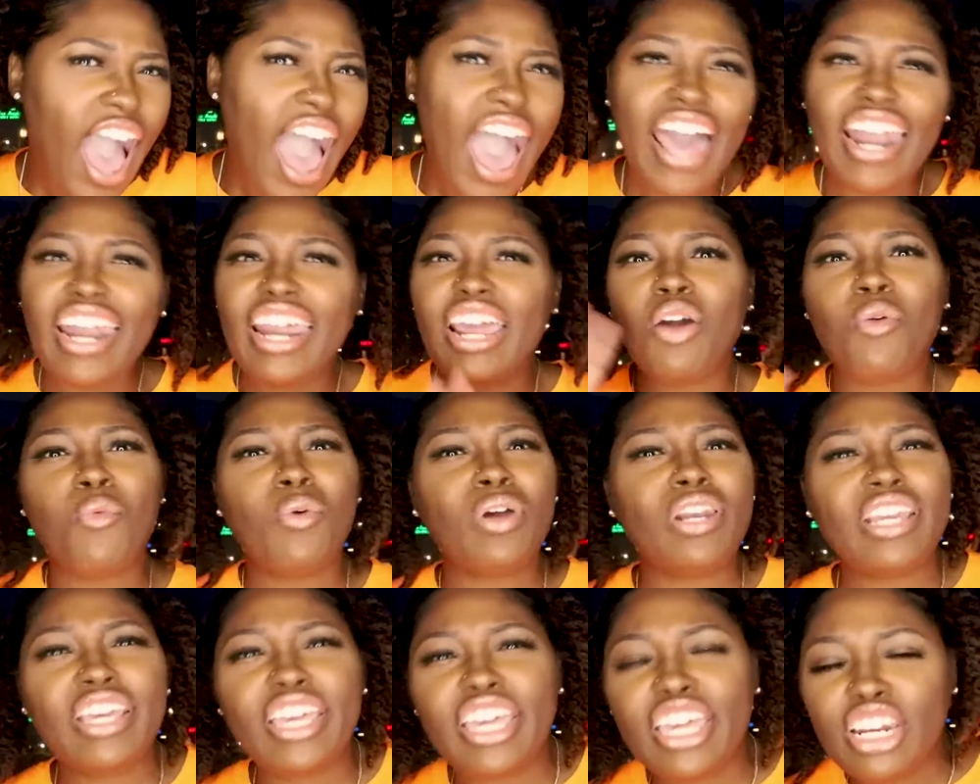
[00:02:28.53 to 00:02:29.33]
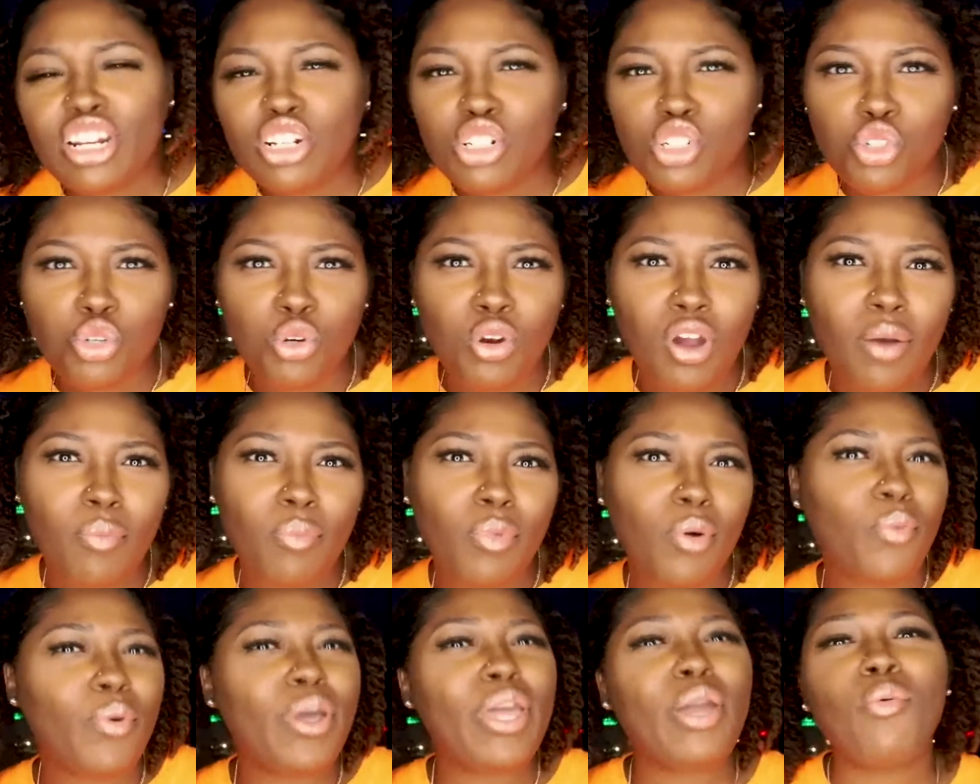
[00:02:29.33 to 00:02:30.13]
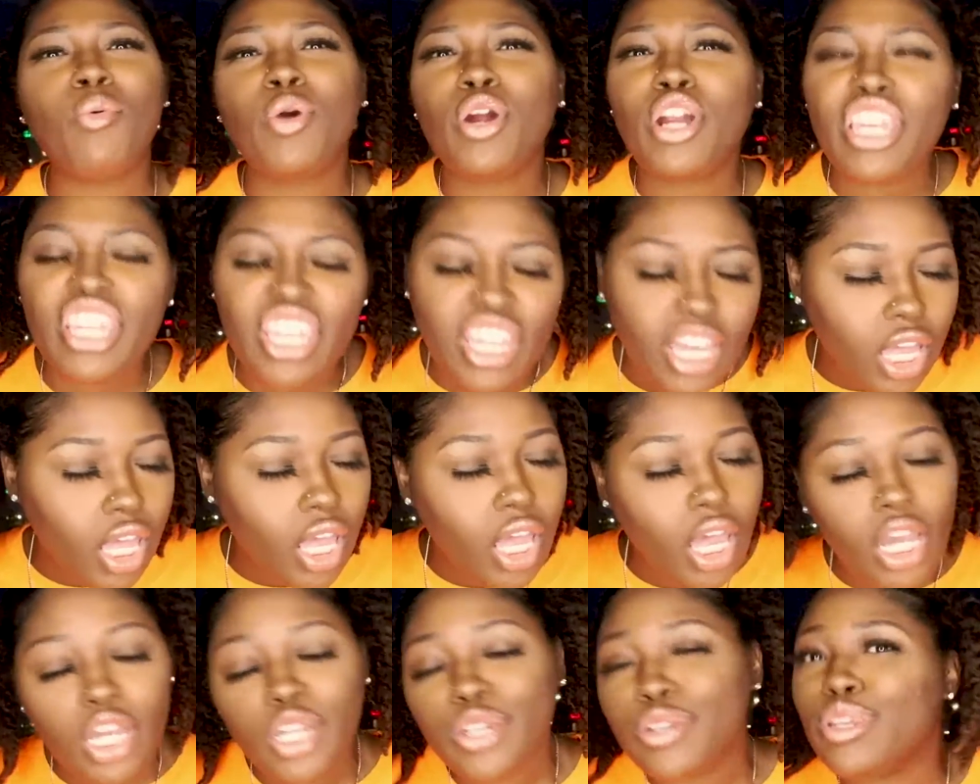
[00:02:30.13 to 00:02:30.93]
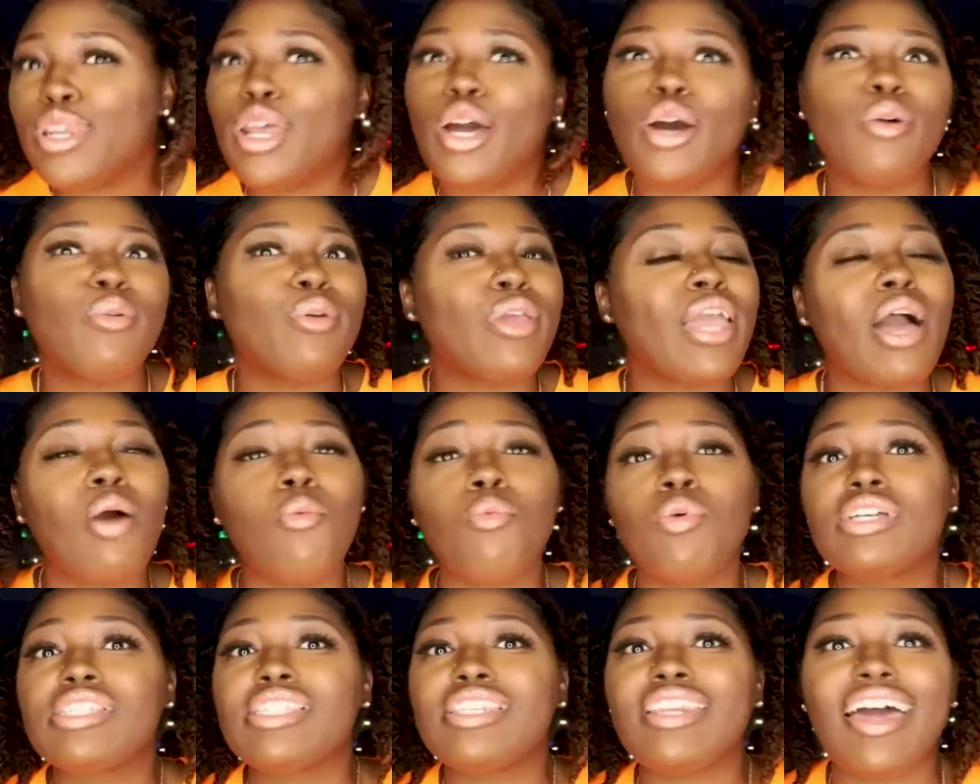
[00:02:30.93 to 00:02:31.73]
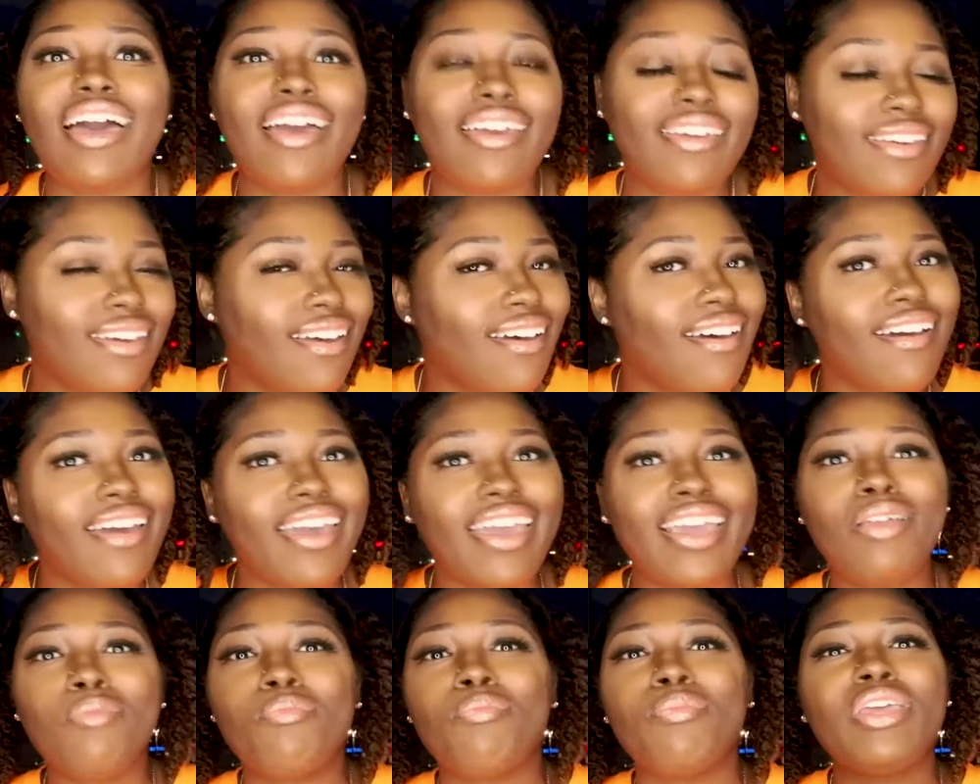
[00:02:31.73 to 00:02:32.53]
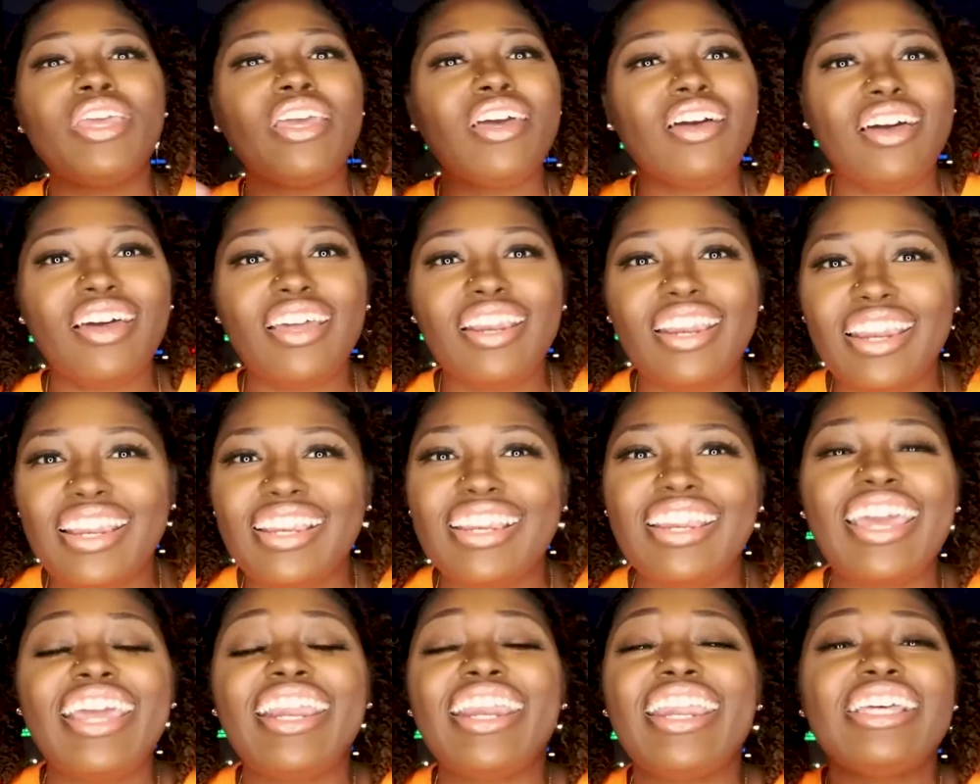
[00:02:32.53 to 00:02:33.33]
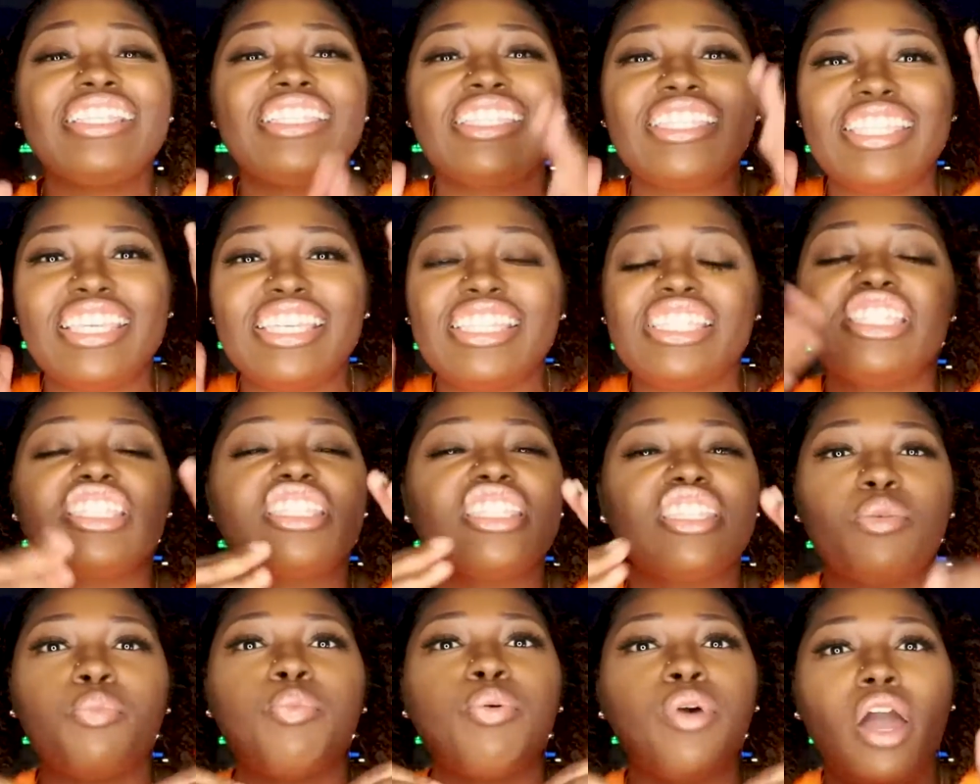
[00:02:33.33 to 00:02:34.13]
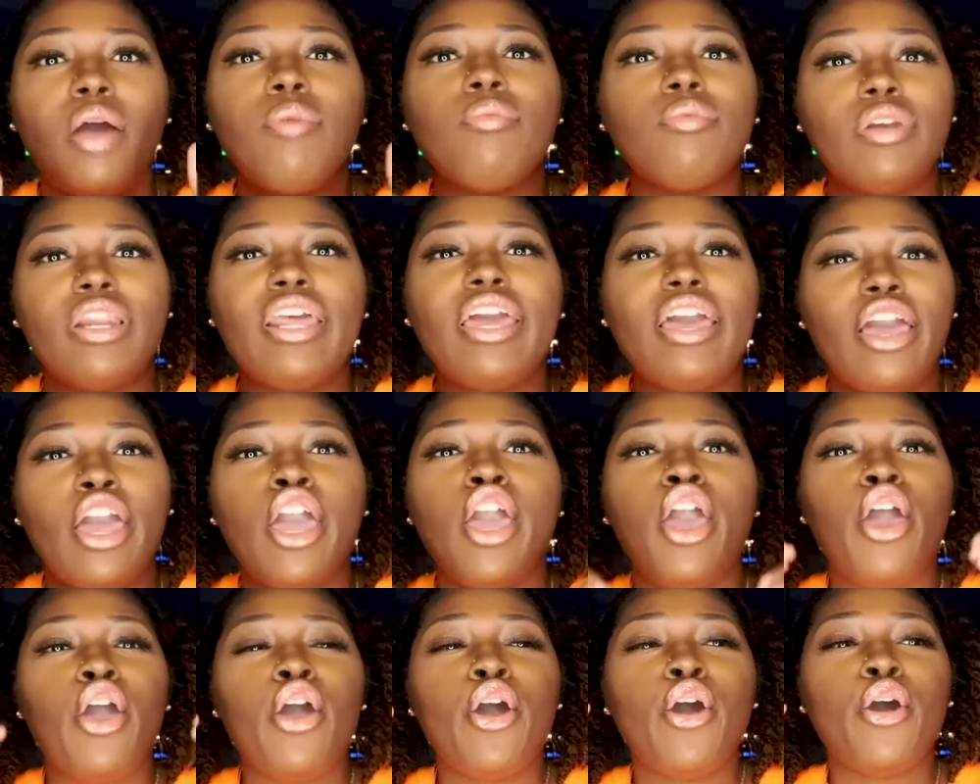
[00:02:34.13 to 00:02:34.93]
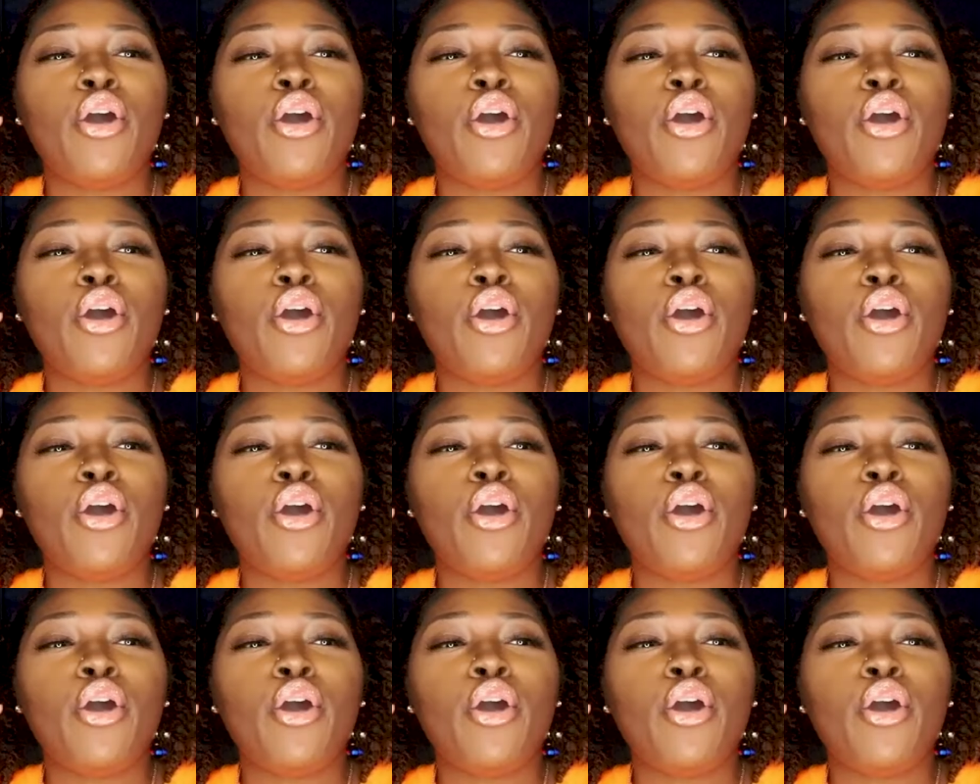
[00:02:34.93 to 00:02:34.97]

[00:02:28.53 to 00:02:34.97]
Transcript: I didn't want to get in trouble. We were young. No, y'all was not young. And beyond, and this this is the problem that